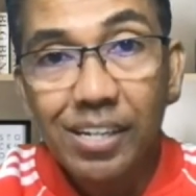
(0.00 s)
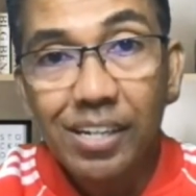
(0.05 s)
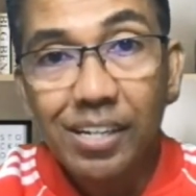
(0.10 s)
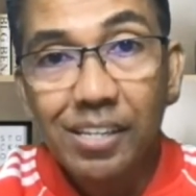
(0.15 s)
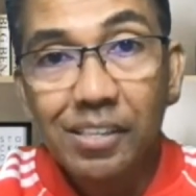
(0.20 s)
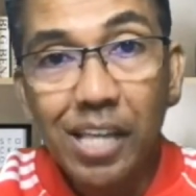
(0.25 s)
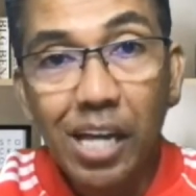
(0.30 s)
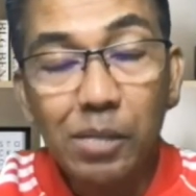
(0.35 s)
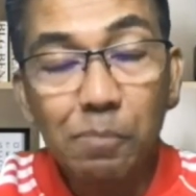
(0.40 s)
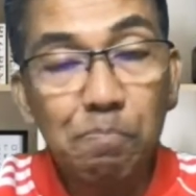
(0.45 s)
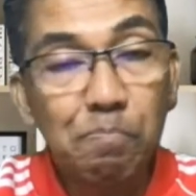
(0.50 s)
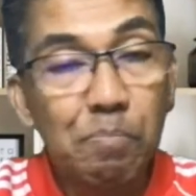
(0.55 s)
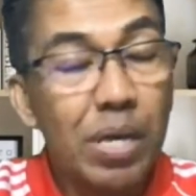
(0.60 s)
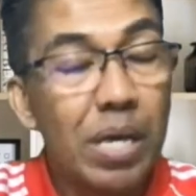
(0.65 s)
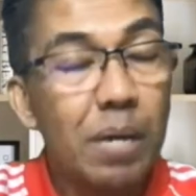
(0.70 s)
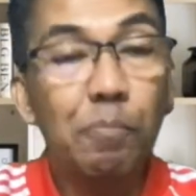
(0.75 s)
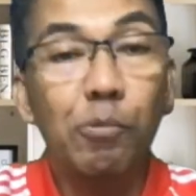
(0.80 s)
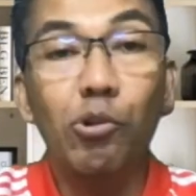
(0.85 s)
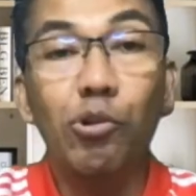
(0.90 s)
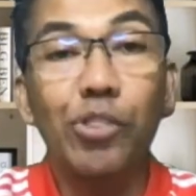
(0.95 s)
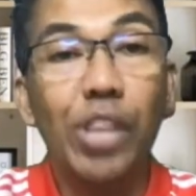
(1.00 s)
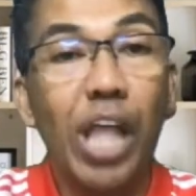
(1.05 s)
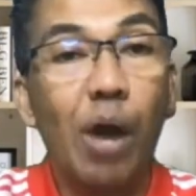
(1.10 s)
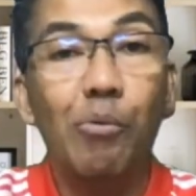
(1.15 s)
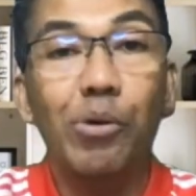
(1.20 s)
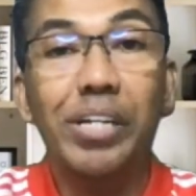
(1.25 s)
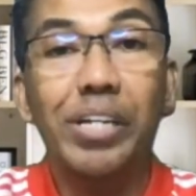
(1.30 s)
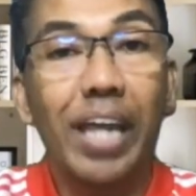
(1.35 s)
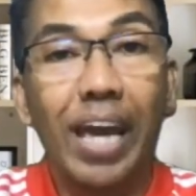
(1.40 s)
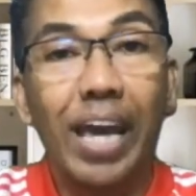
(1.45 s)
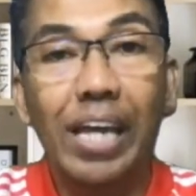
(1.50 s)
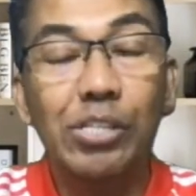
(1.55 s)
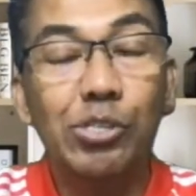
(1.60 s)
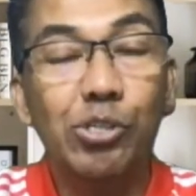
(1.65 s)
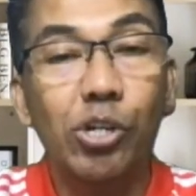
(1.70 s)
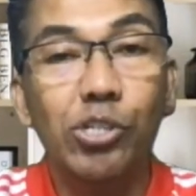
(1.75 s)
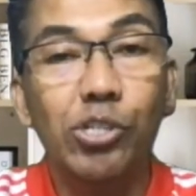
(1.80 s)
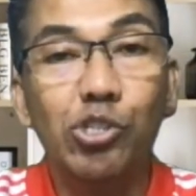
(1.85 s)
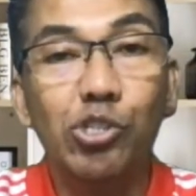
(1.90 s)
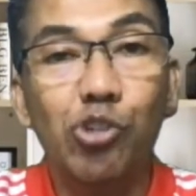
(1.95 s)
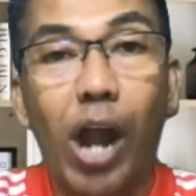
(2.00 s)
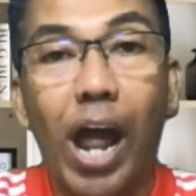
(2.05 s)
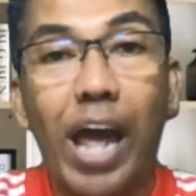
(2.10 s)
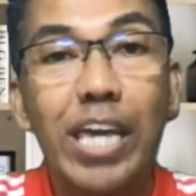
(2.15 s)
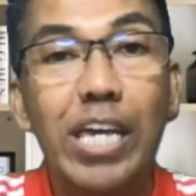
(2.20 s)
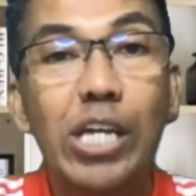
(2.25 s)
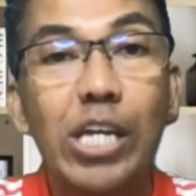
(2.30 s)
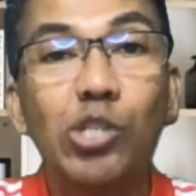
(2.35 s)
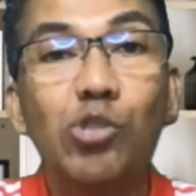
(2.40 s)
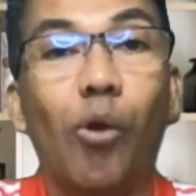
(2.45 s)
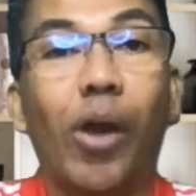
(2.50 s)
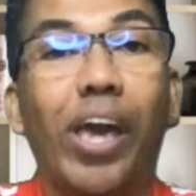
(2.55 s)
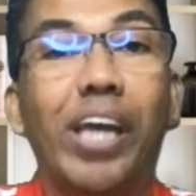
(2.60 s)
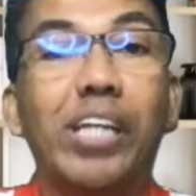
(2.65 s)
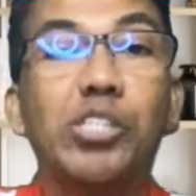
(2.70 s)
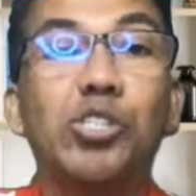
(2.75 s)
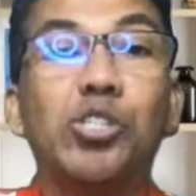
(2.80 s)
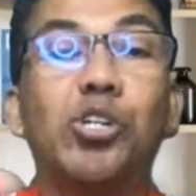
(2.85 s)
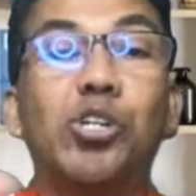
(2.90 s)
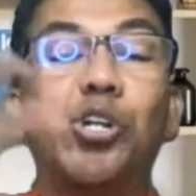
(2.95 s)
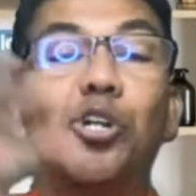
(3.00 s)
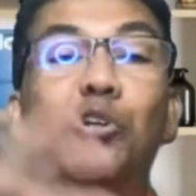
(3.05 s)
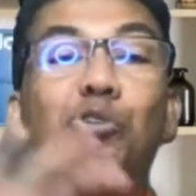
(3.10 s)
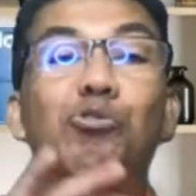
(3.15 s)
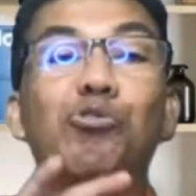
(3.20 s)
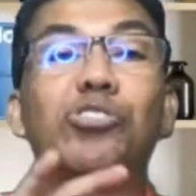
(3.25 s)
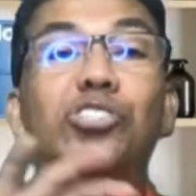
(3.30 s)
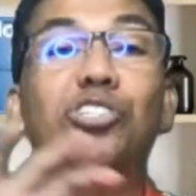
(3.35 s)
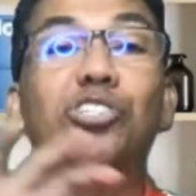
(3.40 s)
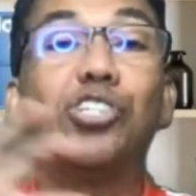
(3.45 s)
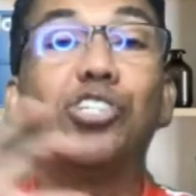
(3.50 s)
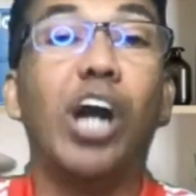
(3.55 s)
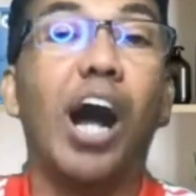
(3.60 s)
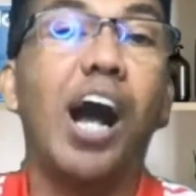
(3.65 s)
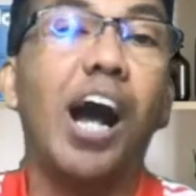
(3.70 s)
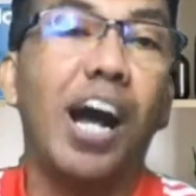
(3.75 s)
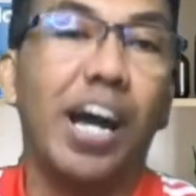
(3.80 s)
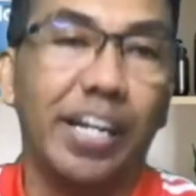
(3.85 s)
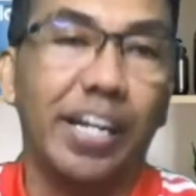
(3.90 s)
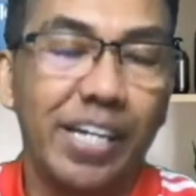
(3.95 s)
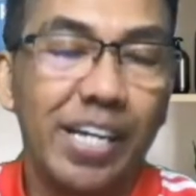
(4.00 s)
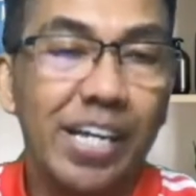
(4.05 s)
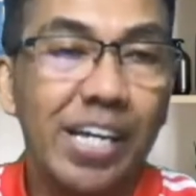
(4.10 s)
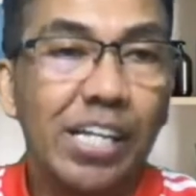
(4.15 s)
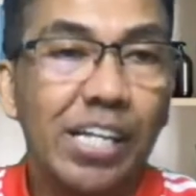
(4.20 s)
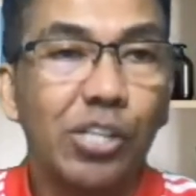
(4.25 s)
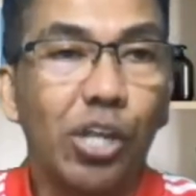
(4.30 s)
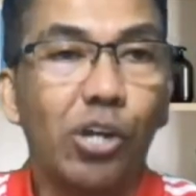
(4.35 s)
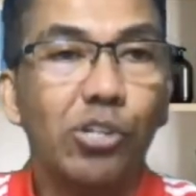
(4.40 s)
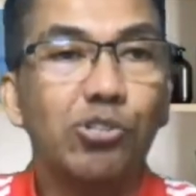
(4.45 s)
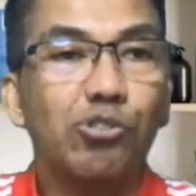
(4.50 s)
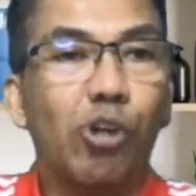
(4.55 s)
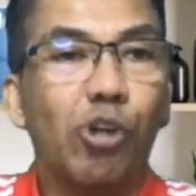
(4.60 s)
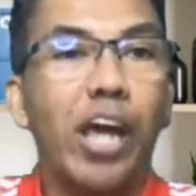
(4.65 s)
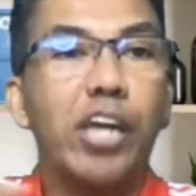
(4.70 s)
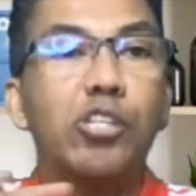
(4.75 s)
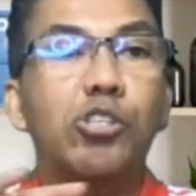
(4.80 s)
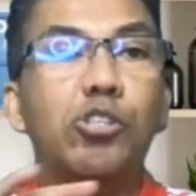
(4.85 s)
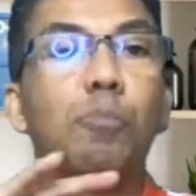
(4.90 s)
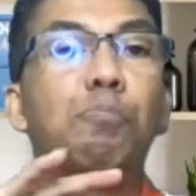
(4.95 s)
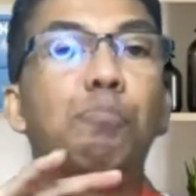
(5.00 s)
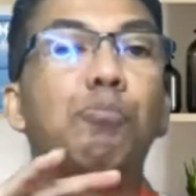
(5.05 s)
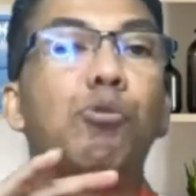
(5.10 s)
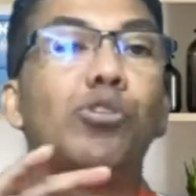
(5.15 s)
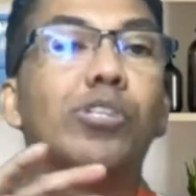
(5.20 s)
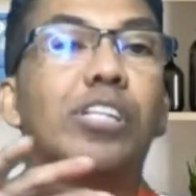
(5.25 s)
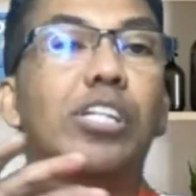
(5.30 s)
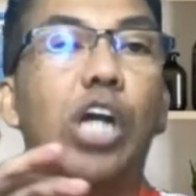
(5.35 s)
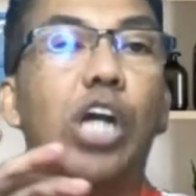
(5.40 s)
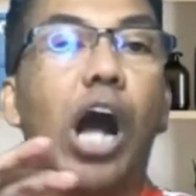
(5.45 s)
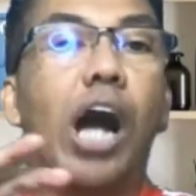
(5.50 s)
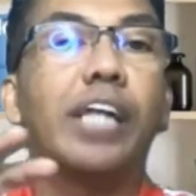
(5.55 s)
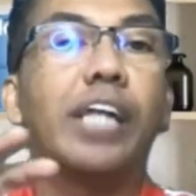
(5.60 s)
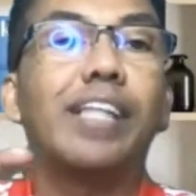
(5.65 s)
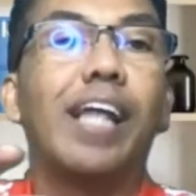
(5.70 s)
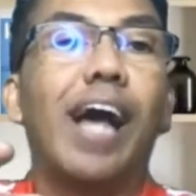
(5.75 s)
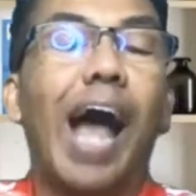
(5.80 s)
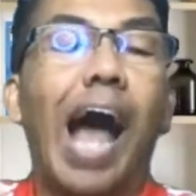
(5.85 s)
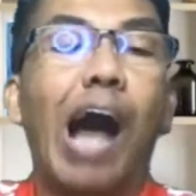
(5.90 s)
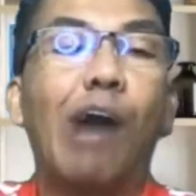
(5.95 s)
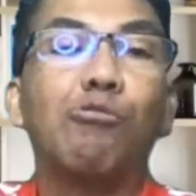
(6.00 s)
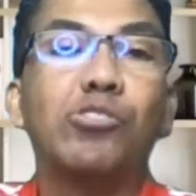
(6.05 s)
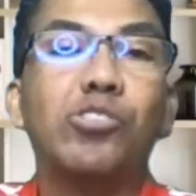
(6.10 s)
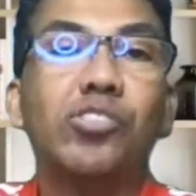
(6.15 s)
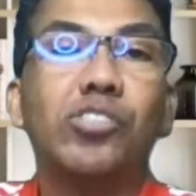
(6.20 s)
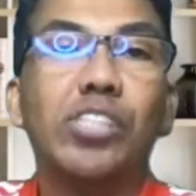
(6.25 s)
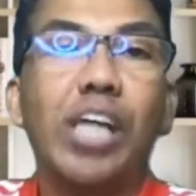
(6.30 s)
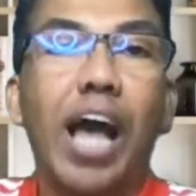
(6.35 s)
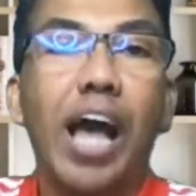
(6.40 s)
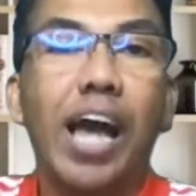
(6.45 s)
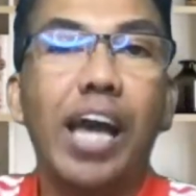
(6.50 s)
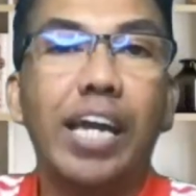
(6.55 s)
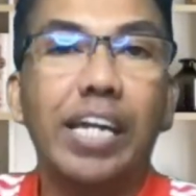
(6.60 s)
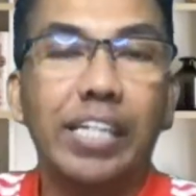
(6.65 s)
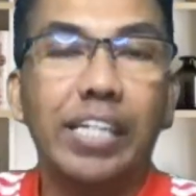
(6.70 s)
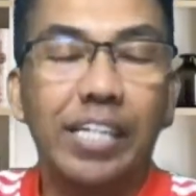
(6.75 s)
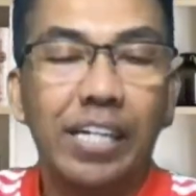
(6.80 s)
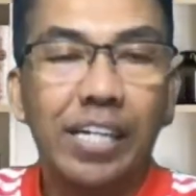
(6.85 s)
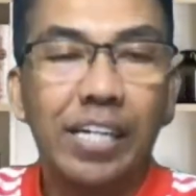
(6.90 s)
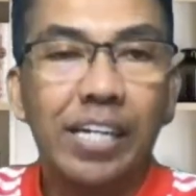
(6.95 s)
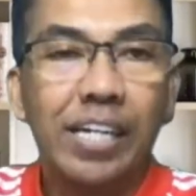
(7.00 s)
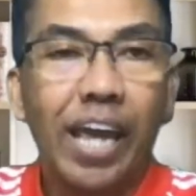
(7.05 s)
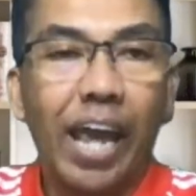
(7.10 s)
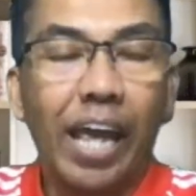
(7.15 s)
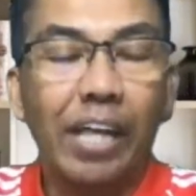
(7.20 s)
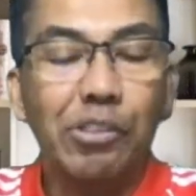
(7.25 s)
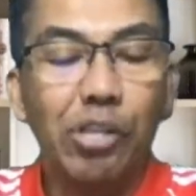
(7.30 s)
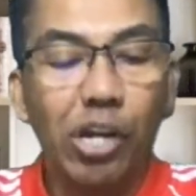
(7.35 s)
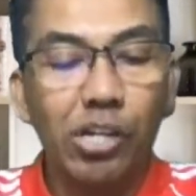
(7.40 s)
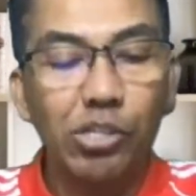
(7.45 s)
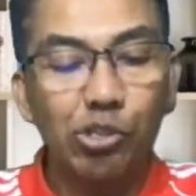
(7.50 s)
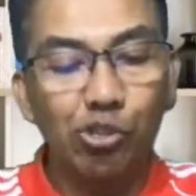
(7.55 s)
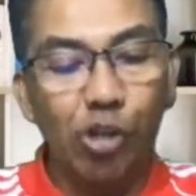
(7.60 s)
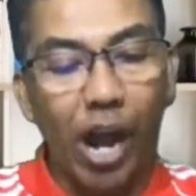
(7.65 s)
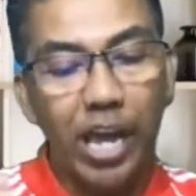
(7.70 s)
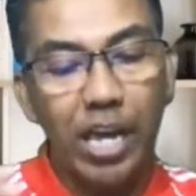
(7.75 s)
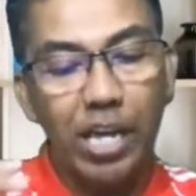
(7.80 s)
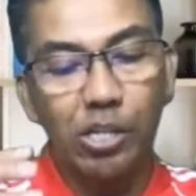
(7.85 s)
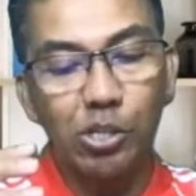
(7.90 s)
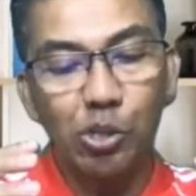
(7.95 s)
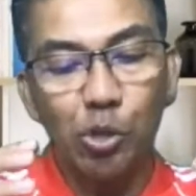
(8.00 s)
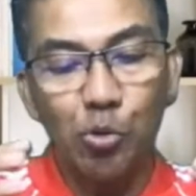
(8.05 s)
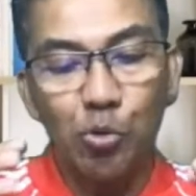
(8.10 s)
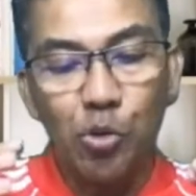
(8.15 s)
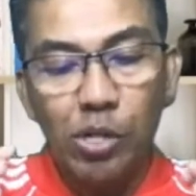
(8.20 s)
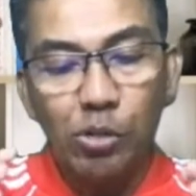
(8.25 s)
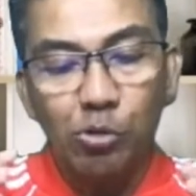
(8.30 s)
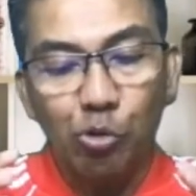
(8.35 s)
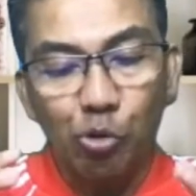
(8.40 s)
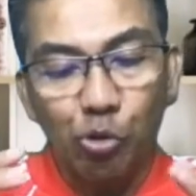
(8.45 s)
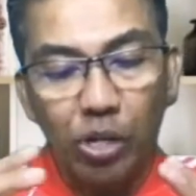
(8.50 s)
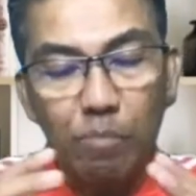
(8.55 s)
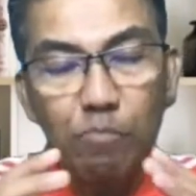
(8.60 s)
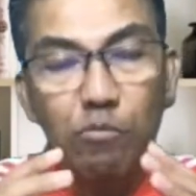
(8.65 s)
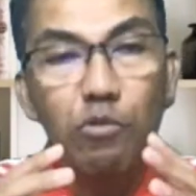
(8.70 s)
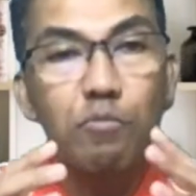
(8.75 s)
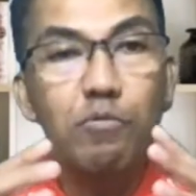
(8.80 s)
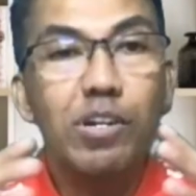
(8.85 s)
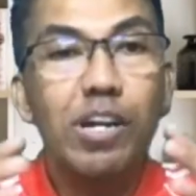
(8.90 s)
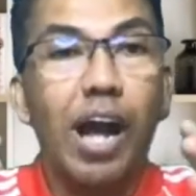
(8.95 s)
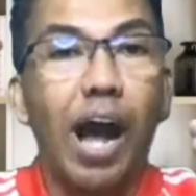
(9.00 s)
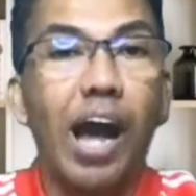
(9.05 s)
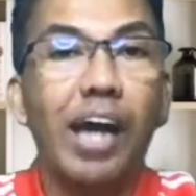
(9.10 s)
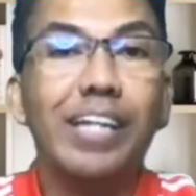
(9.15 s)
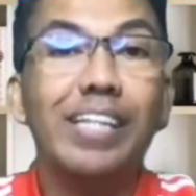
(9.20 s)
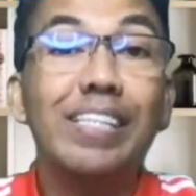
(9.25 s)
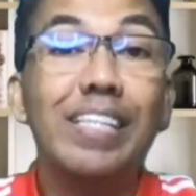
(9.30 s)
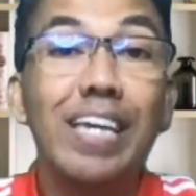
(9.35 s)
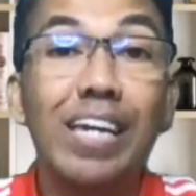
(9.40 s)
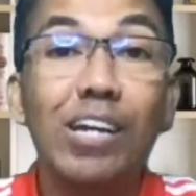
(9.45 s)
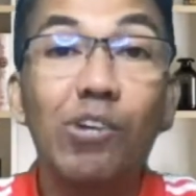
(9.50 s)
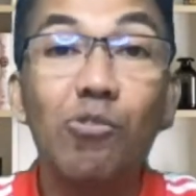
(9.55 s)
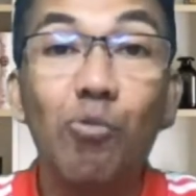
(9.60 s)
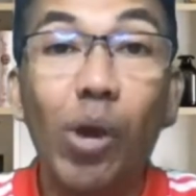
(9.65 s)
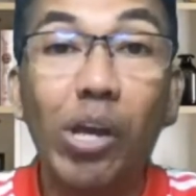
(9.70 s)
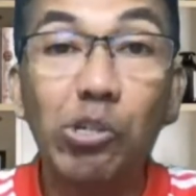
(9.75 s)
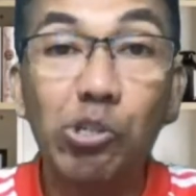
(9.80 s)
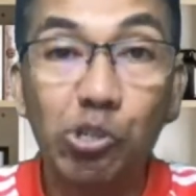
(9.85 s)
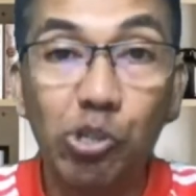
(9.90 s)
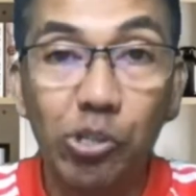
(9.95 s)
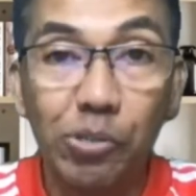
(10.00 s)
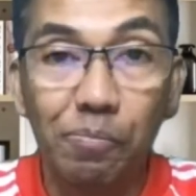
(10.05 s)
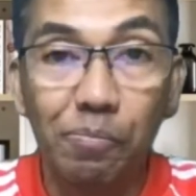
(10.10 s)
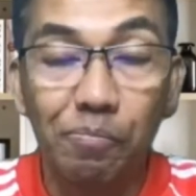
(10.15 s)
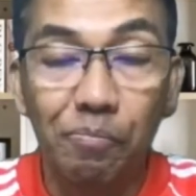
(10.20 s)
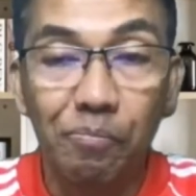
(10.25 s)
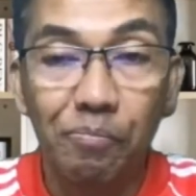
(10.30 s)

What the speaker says: That people nowadays are trying to exclude God. They're trying to put God outside. And they're trying to remove God in the equation.